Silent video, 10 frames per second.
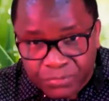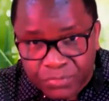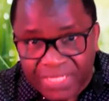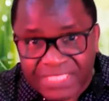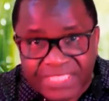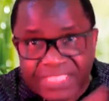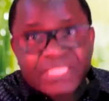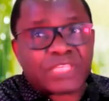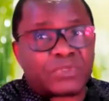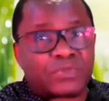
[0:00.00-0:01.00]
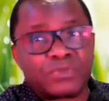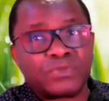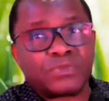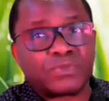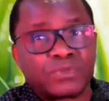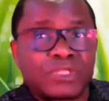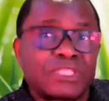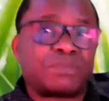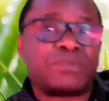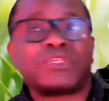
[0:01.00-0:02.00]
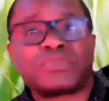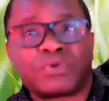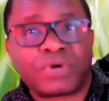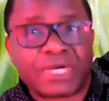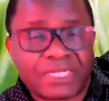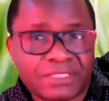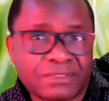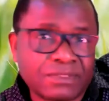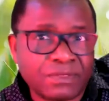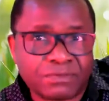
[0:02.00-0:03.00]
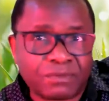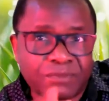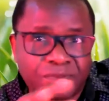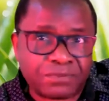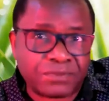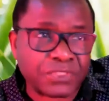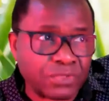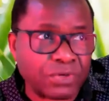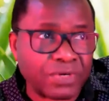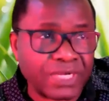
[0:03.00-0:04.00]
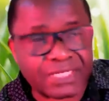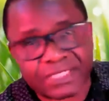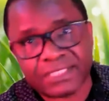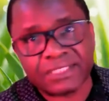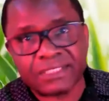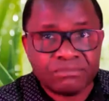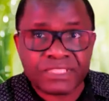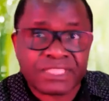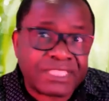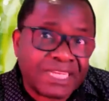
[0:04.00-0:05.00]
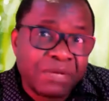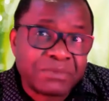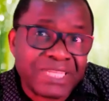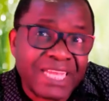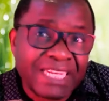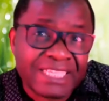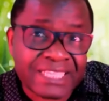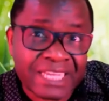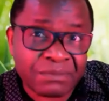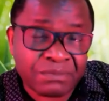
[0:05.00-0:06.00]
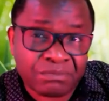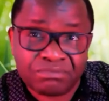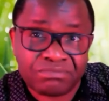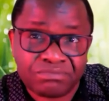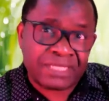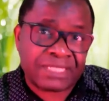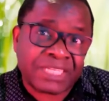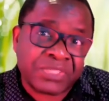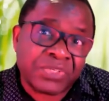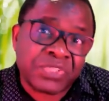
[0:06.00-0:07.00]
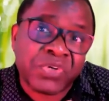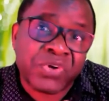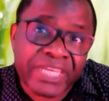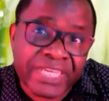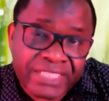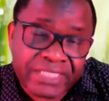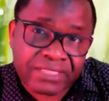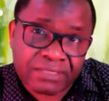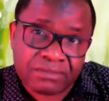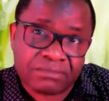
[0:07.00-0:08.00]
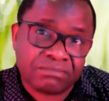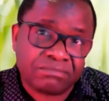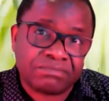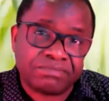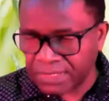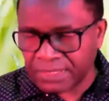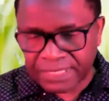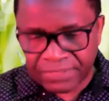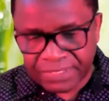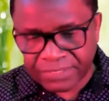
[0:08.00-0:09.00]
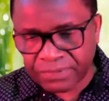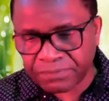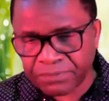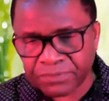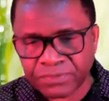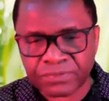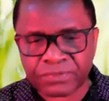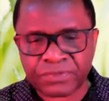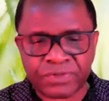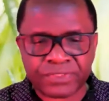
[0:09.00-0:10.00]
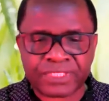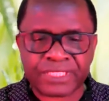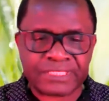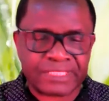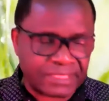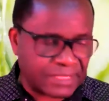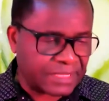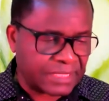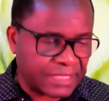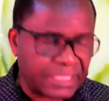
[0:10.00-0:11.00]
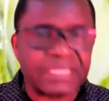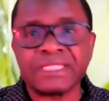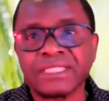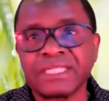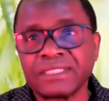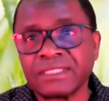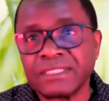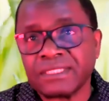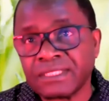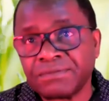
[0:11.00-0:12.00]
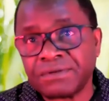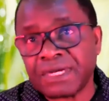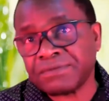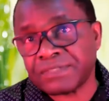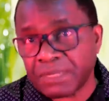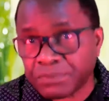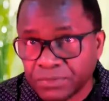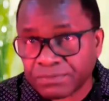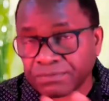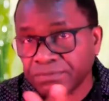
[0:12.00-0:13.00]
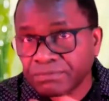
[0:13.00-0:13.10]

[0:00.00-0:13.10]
transiting you to the spiritual world from the physical world. It comes anytime. That's what you know age. Now that you have gotten the, the, the five types of